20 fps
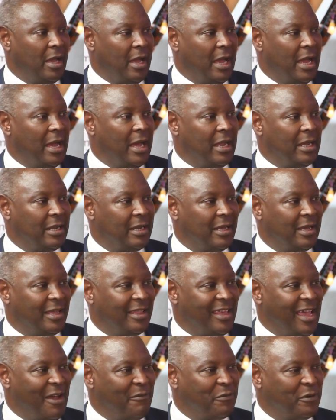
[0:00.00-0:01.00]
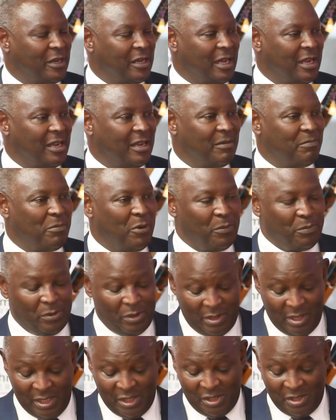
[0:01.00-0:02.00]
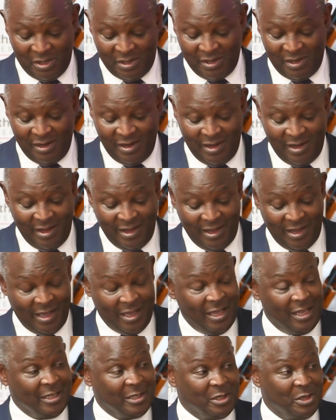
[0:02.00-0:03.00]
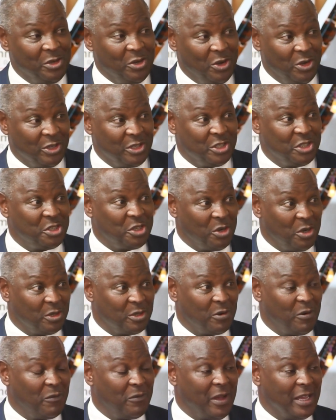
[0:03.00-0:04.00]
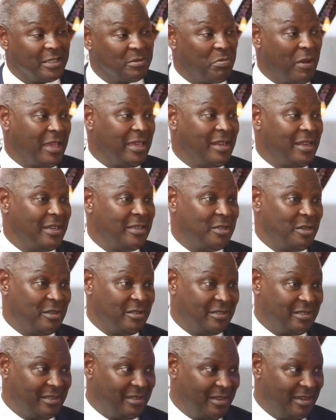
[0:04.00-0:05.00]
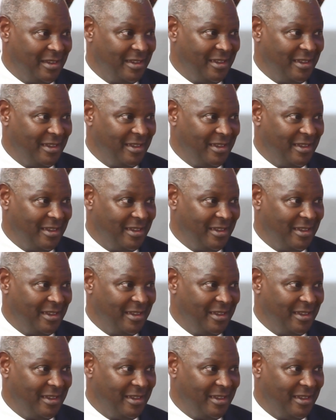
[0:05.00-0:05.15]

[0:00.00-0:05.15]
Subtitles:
And the African population is not short of aspirations.